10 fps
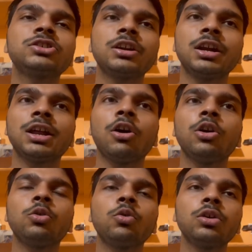generate
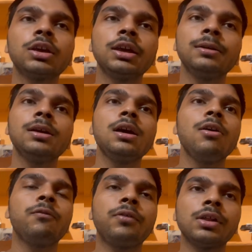our own key.
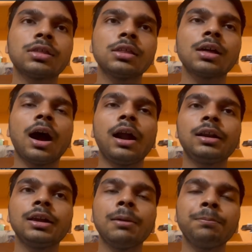First is
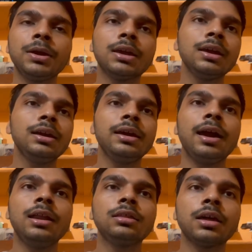RTMP key
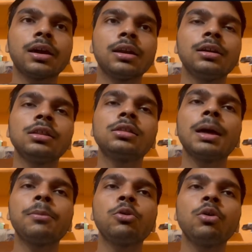and second is
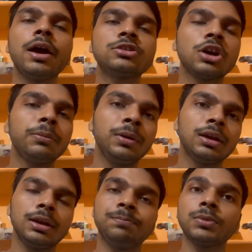WHIP
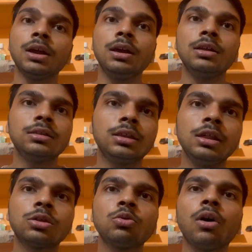key.
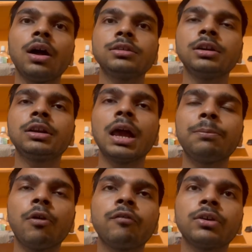These two are the type
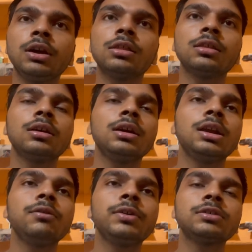of keys
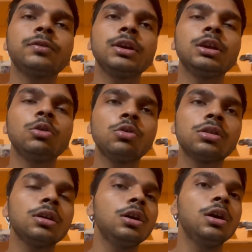in which we use
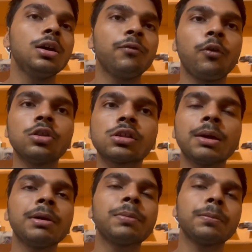for
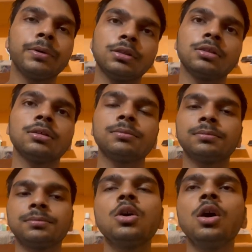streaming purpose.
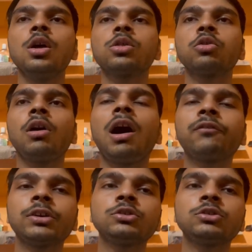So after